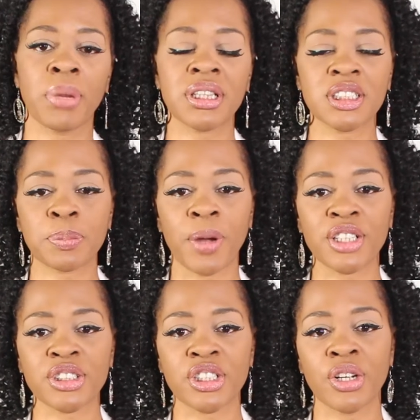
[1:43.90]
But the
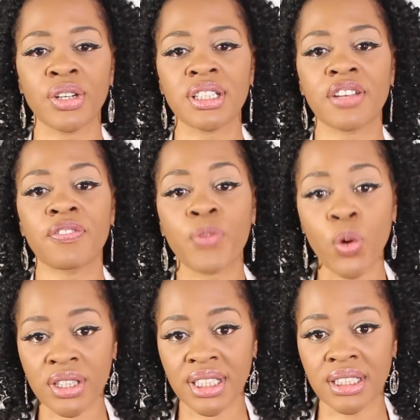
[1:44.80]
Sparks are currently
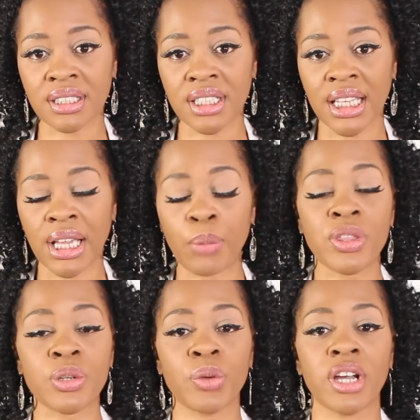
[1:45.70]
fourth in the league
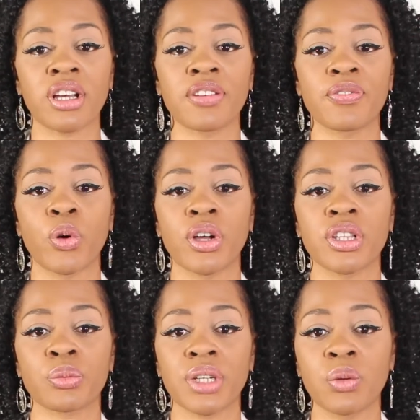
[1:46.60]
with a record of
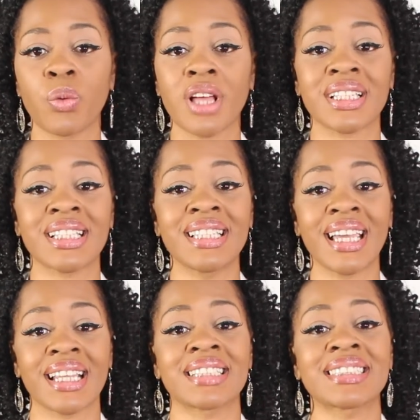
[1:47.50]
4-3, while the
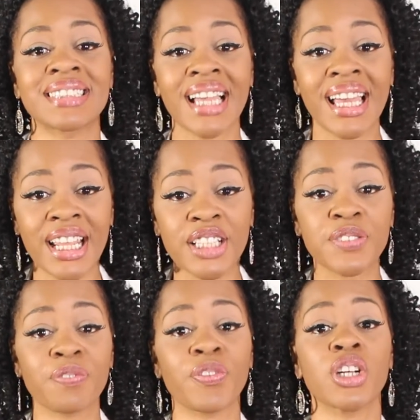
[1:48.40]
Connecticut Sun
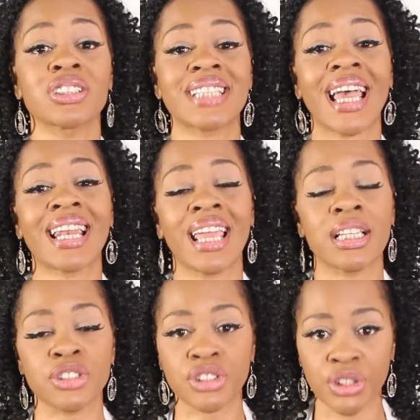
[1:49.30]
is first at
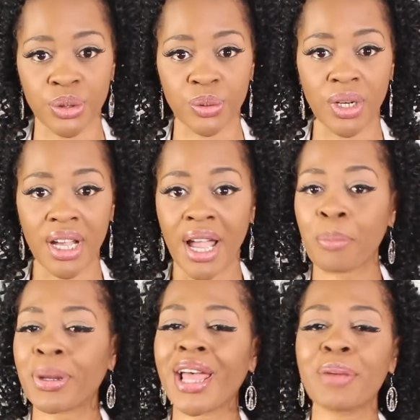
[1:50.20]
8-2.
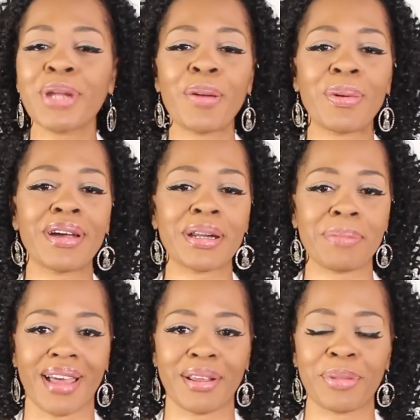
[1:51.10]
But I am not worried
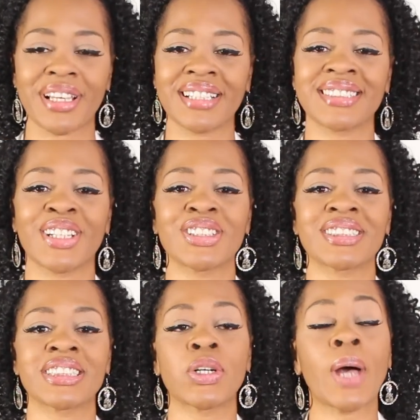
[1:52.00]
about it because there is
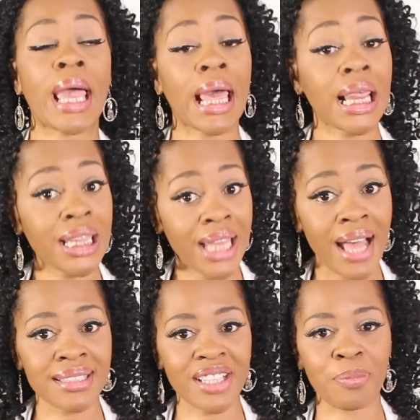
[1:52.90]
still a
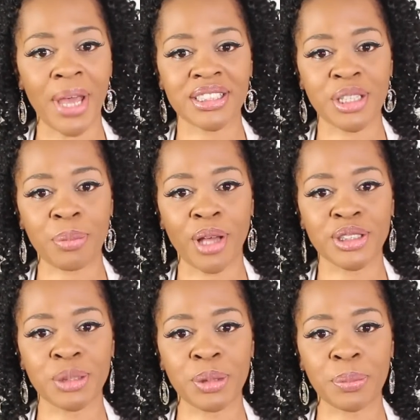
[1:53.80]
lot of
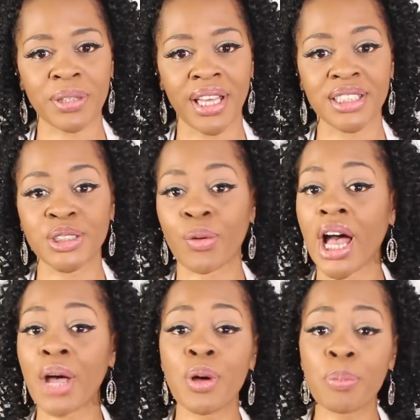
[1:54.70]
basketball to be played. So
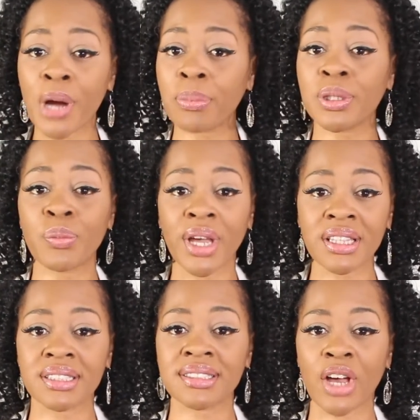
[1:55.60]
I will probably
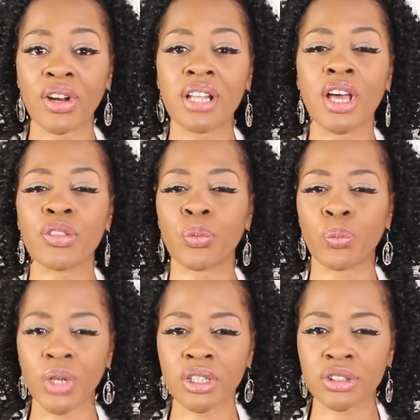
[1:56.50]
wait this out another
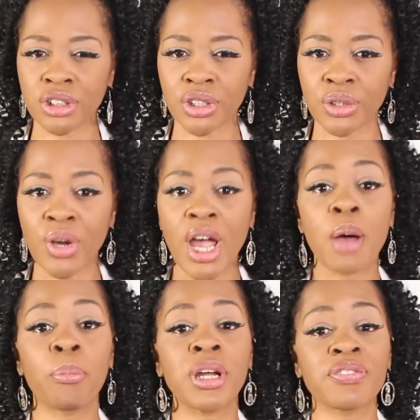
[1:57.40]
week or two.
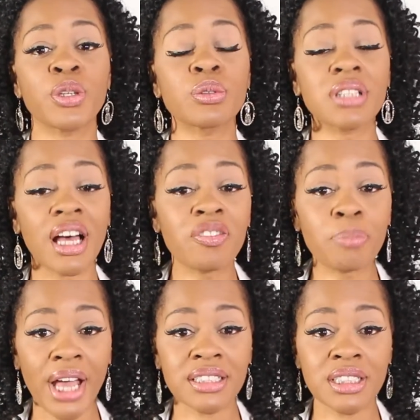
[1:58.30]
But if you
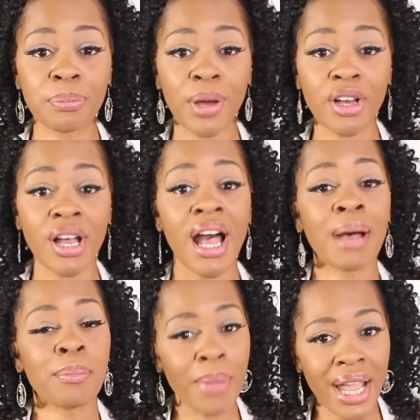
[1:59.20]
love basketball,
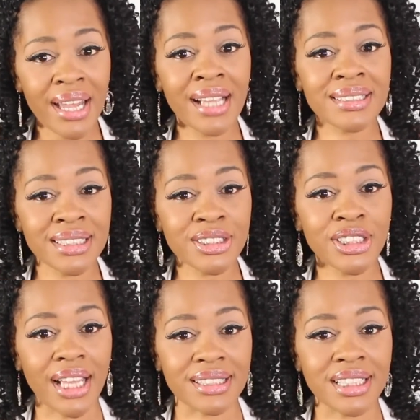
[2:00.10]
might I
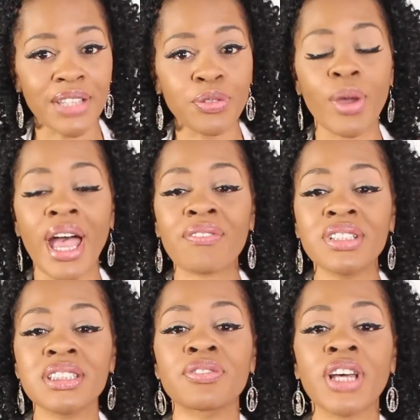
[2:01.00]
suggest if you
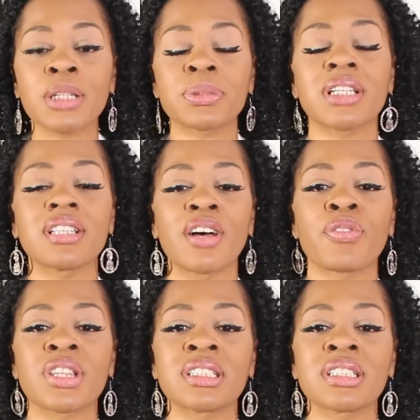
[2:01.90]
haven't developed a love for